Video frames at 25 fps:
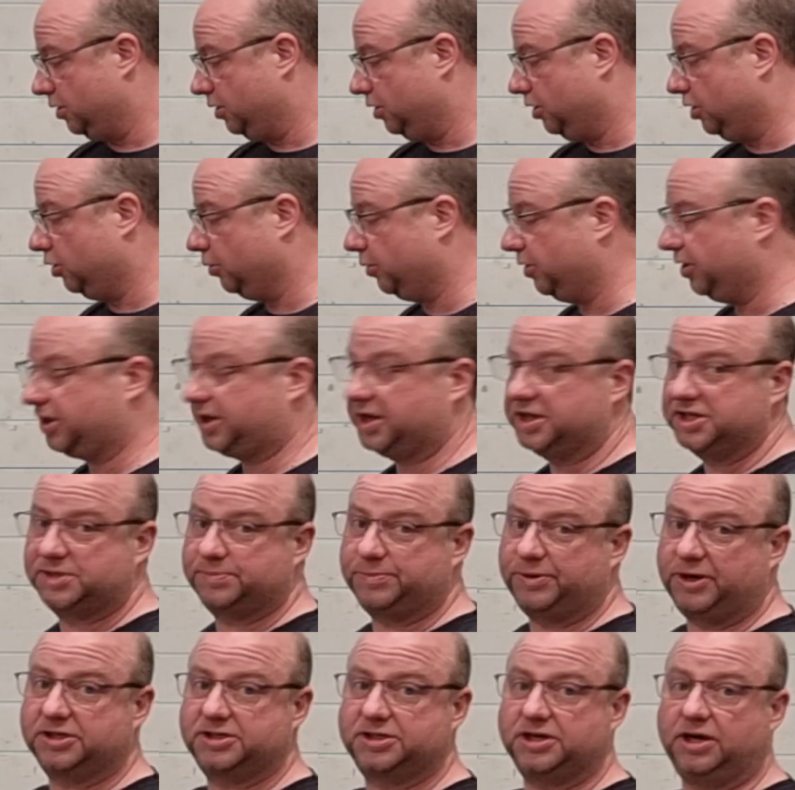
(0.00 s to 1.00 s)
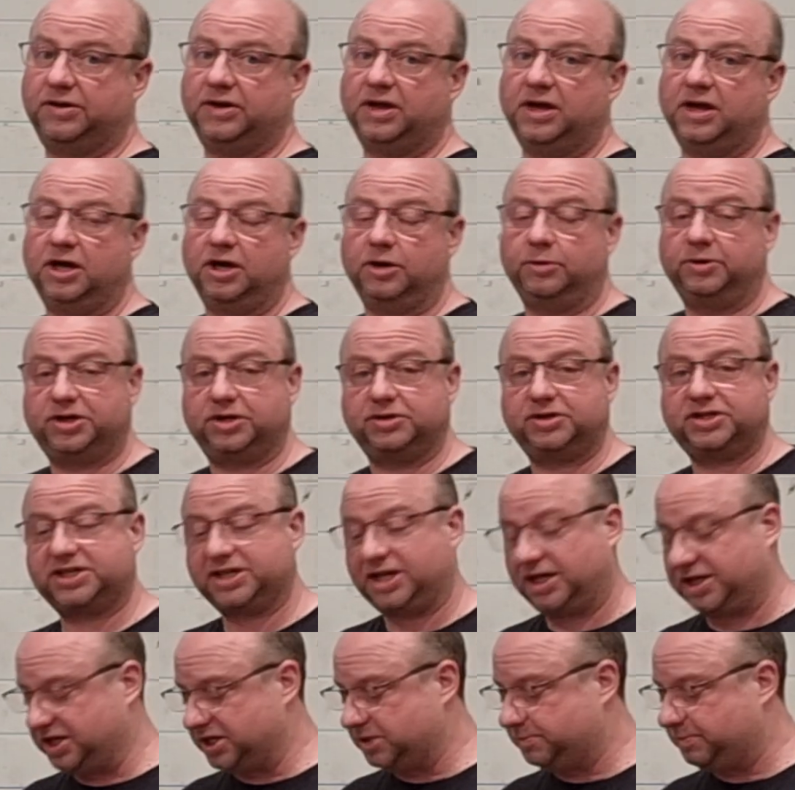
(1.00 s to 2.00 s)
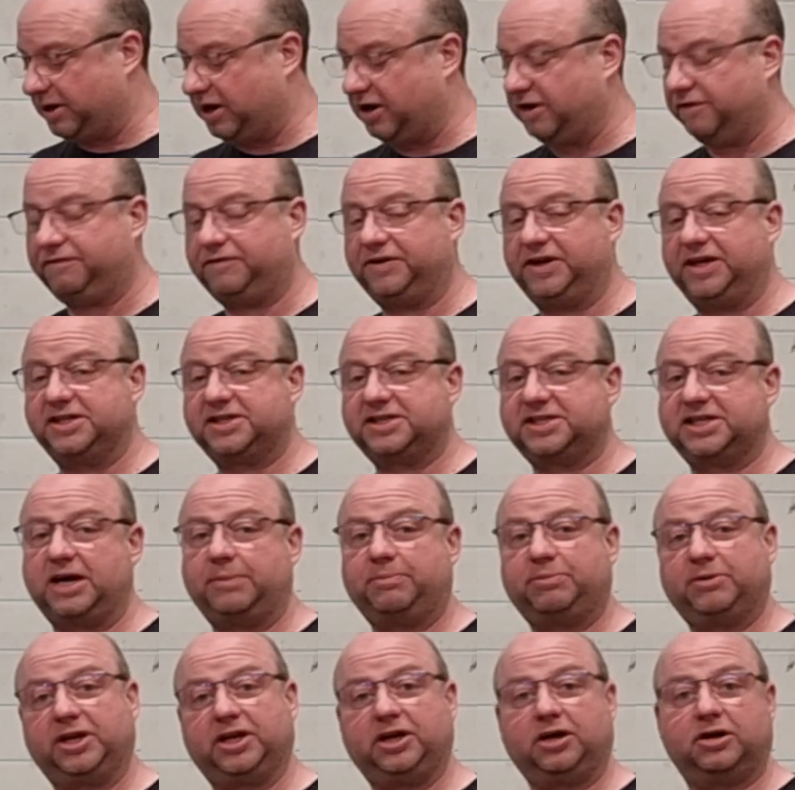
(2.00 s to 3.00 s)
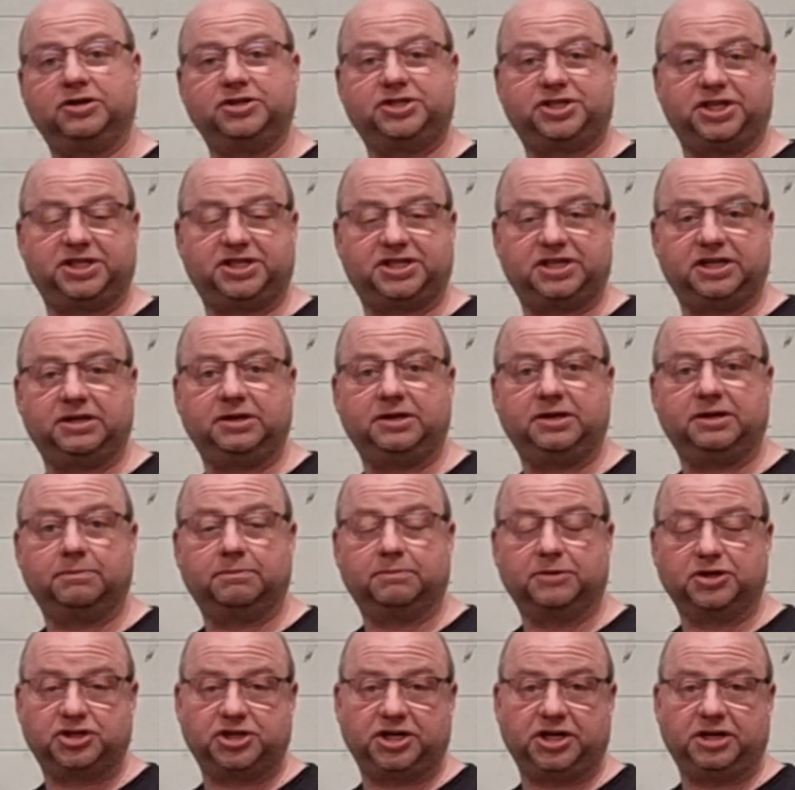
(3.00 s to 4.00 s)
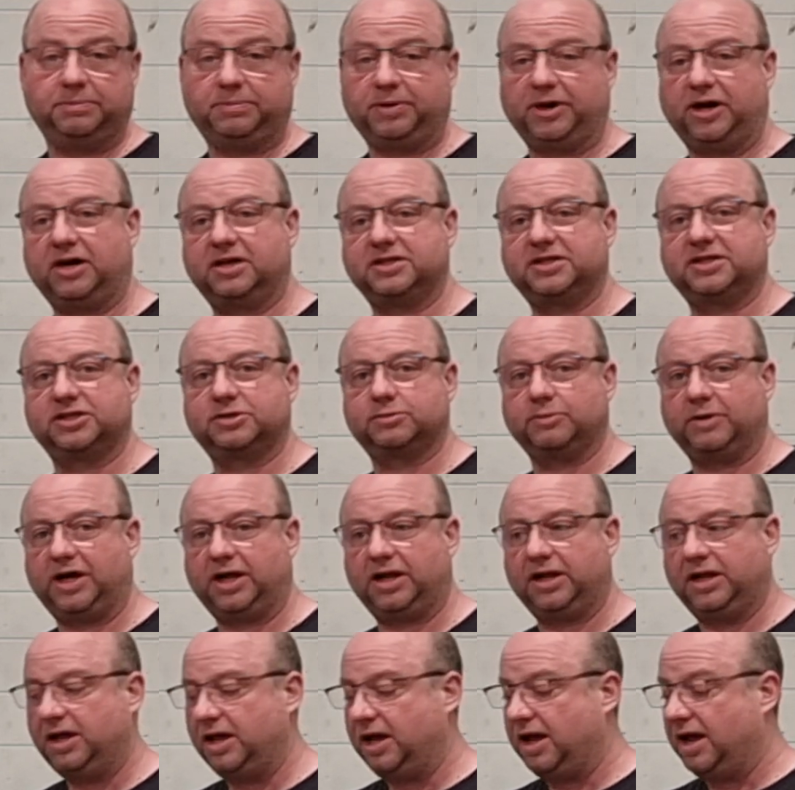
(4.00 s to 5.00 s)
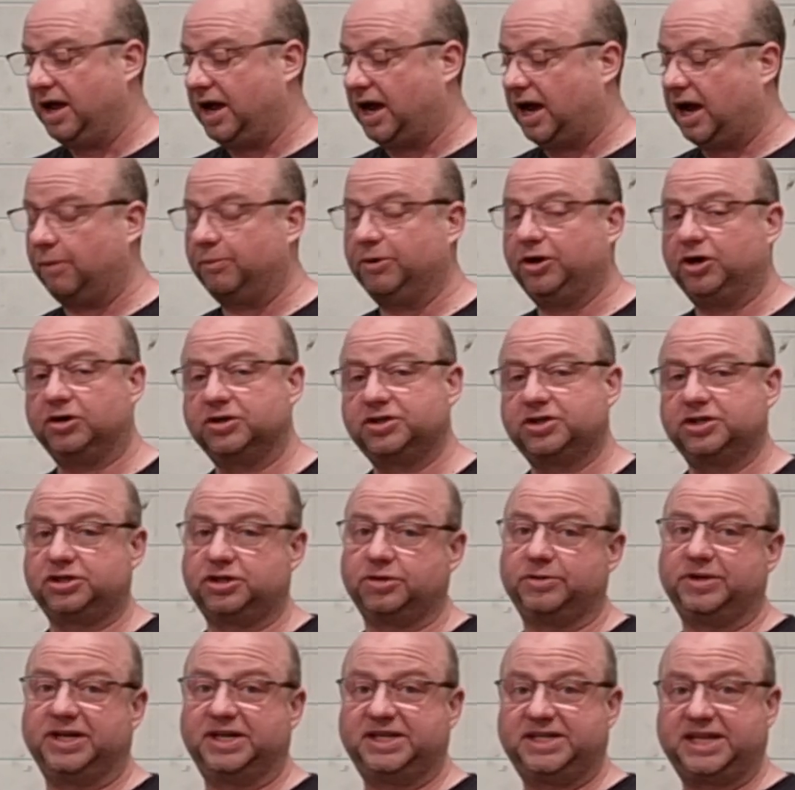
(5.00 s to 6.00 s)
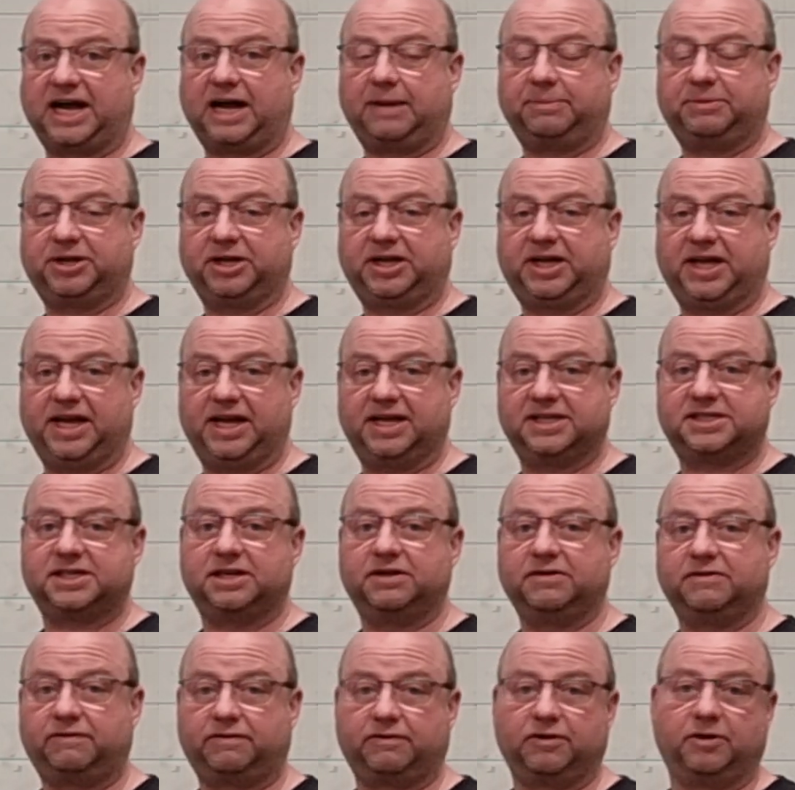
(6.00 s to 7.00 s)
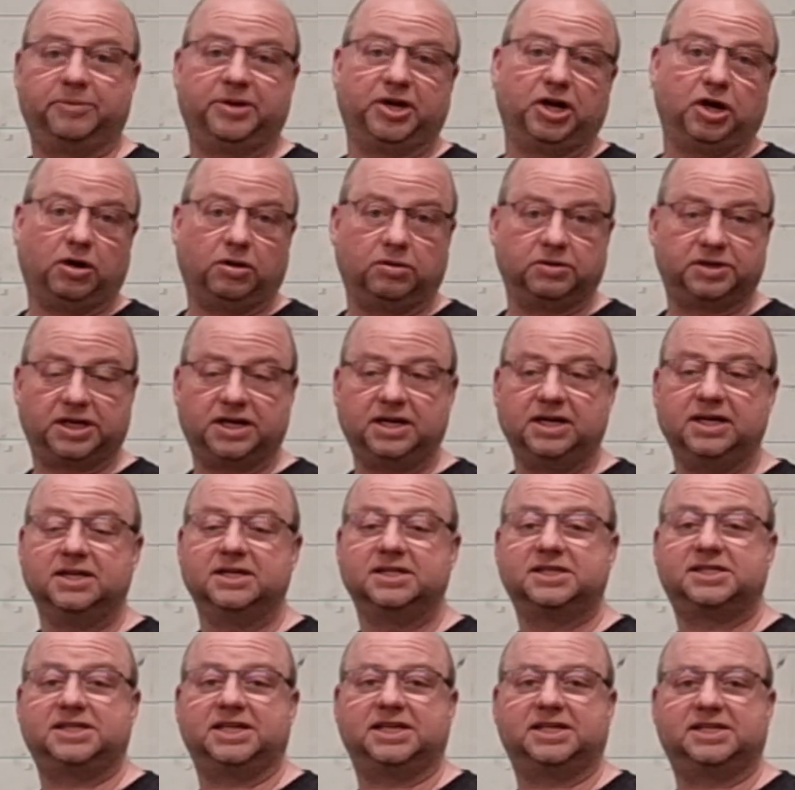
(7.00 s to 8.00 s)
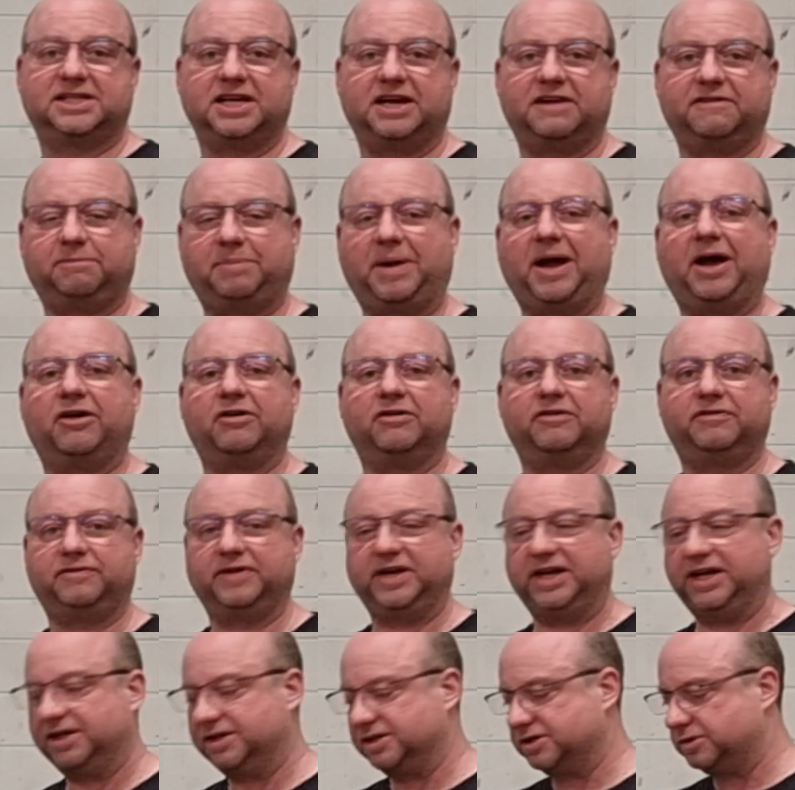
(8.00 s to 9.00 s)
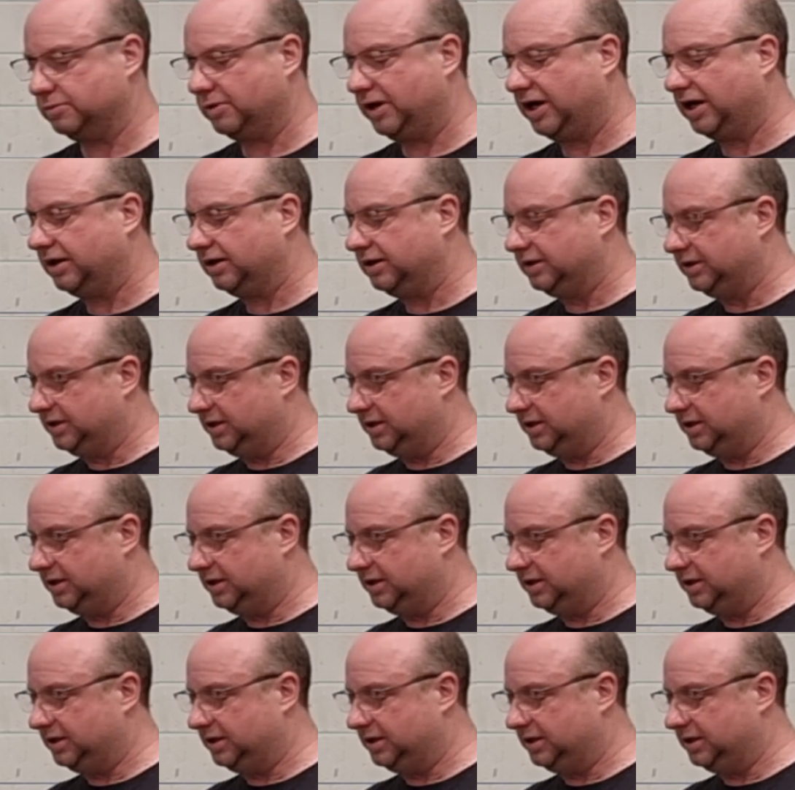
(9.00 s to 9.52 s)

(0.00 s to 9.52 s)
All working spot on. We do sell these power feeds separately on GT Machine Parts as well, and we also do an adapter kit from the older 6F power feed as well.